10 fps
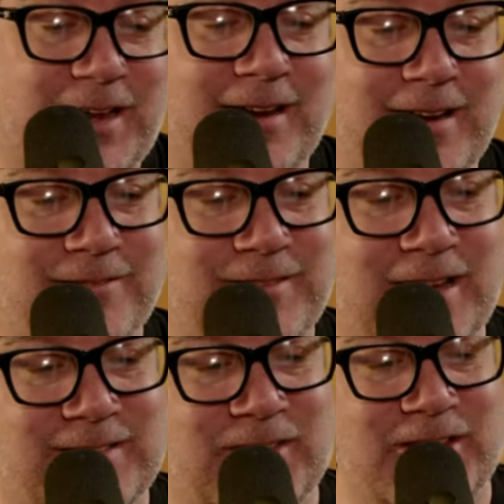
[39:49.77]
Can't have
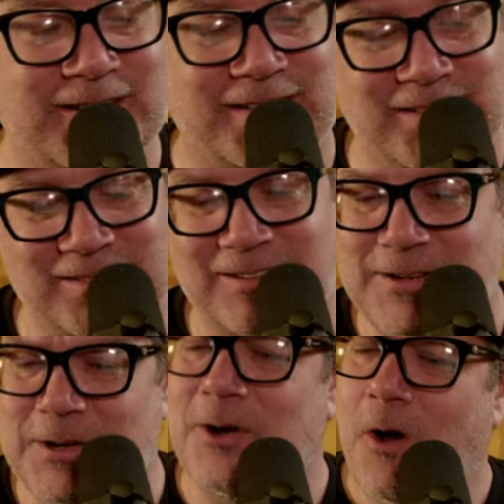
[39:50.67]
nice things.
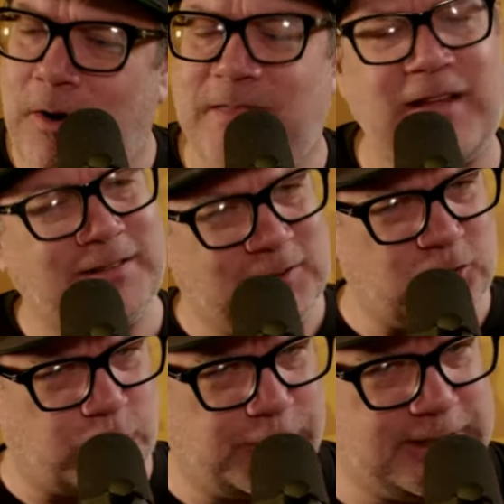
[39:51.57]
Okay, that's
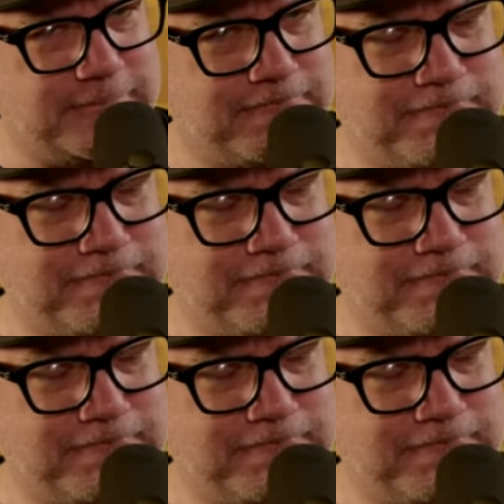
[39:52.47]
extreme.